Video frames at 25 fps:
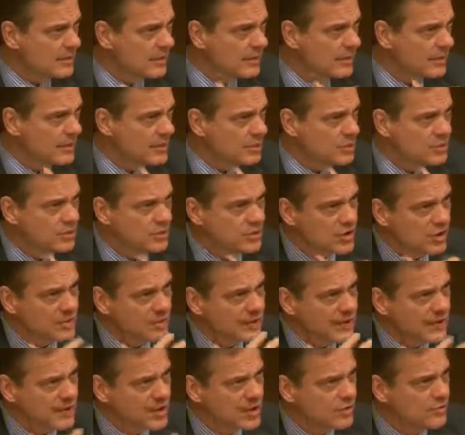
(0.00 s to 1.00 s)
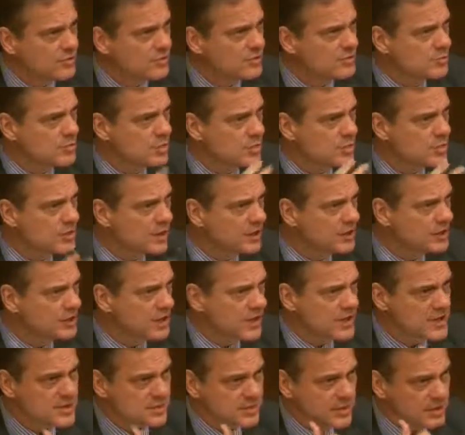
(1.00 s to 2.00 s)
lead to some kind of smooth
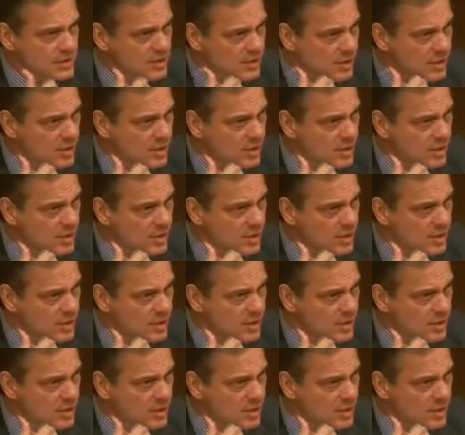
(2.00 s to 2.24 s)
adjustment